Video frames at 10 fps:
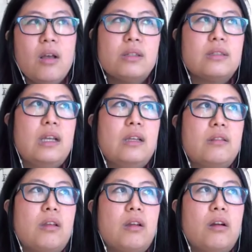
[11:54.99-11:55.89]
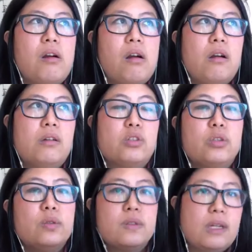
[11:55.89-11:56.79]
Say there are
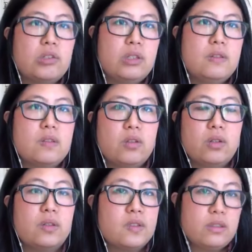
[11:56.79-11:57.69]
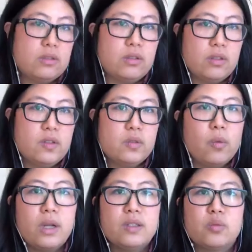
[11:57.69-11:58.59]
2 sections and they're sisters.
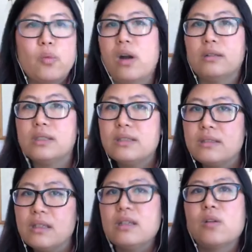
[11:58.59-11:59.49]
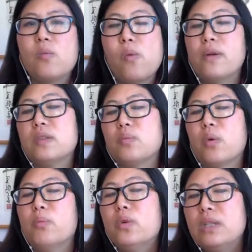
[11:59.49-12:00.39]
One is more artistic, one is more
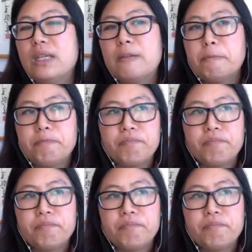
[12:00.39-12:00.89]
moody,